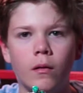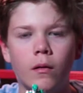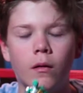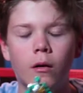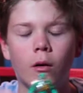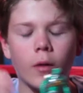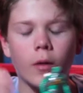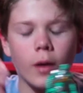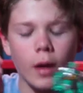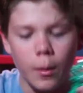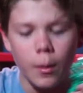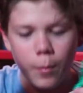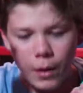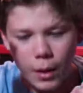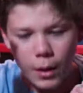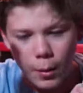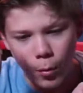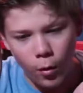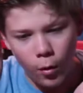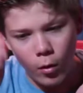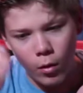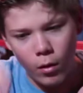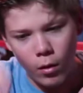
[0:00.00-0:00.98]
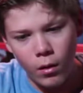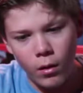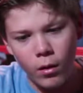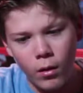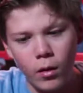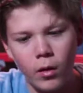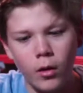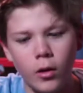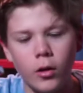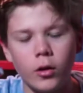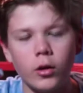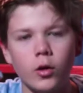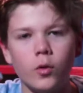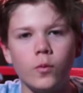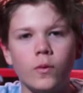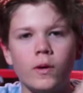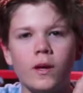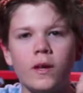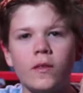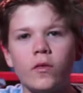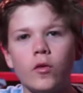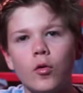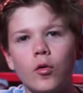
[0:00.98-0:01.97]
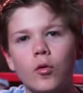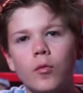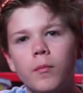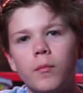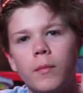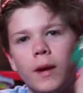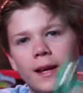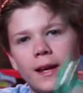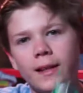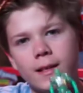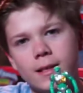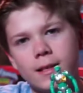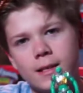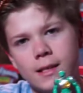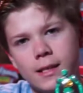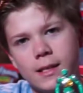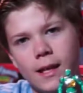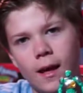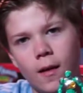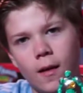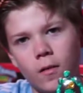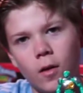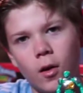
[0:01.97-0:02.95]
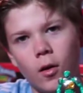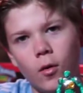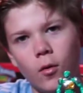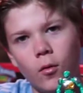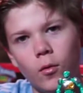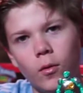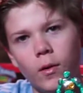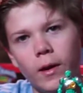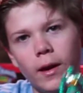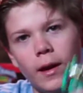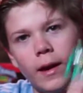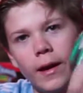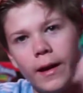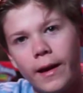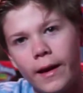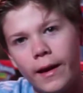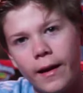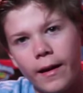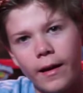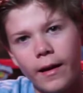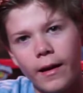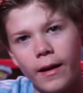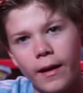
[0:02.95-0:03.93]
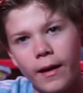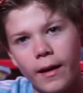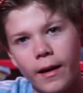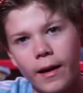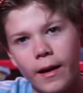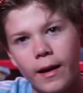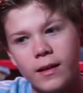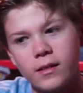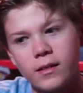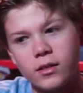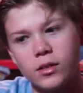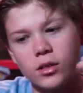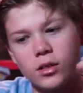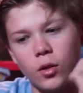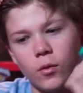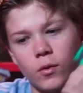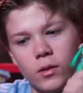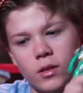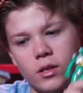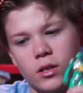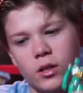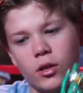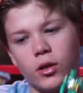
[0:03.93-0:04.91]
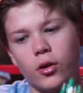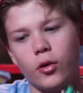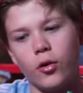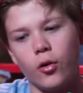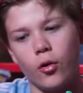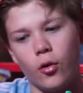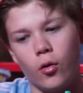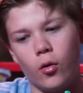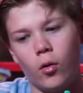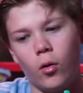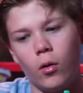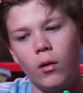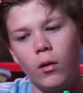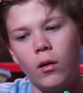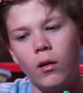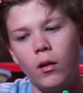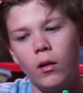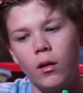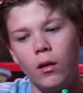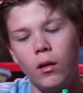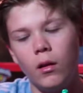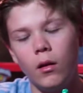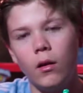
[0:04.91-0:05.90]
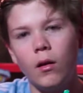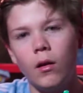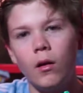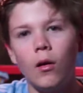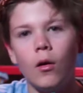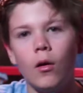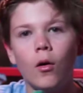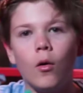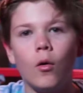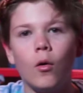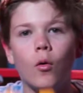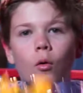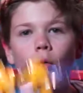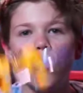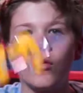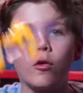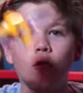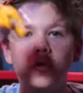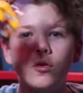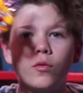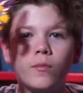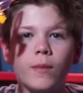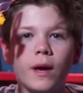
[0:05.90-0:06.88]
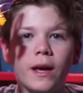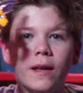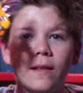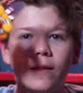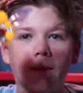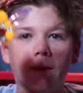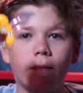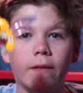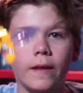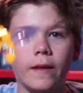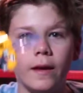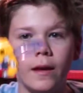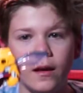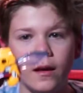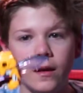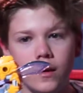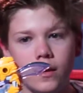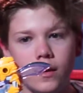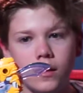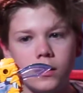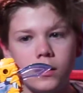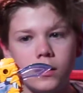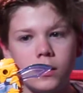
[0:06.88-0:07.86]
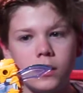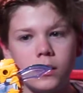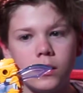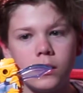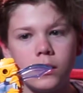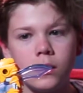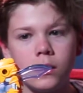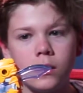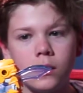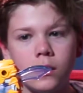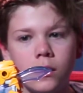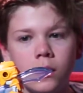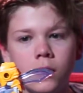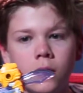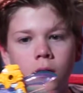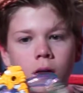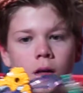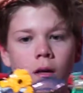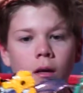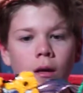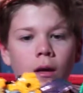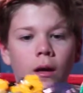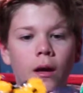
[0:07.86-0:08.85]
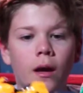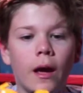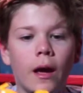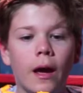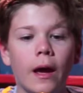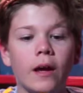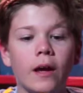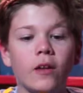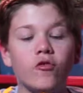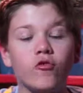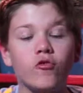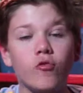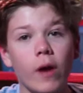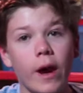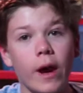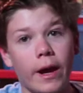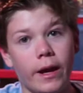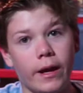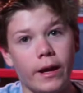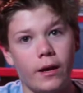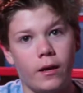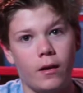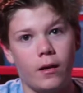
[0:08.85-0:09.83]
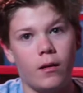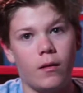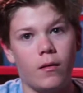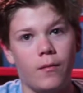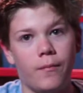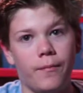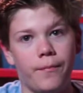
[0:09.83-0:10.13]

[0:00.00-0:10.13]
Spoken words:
Okay, people. You either make this yellow, and so it's a girl, or you make this a dragon.